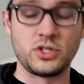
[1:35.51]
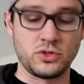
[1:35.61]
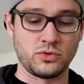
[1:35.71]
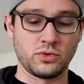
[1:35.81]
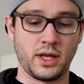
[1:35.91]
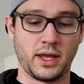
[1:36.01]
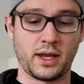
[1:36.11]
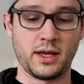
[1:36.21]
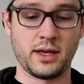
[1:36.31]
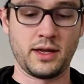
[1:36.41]
do like,
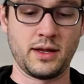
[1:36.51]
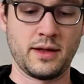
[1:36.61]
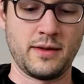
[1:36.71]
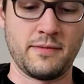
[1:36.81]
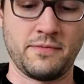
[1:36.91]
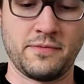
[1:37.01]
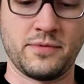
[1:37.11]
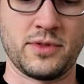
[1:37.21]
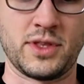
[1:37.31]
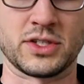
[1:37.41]

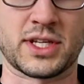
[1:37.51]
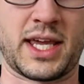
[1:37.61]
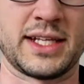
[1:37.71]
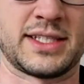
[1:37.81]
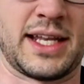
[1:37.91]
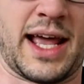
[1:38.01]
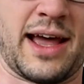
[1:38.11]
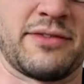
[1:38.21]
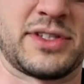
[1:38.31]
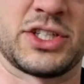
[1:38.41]
there's kits that
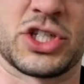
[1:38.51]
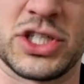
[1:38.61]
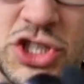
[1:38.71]
have essentially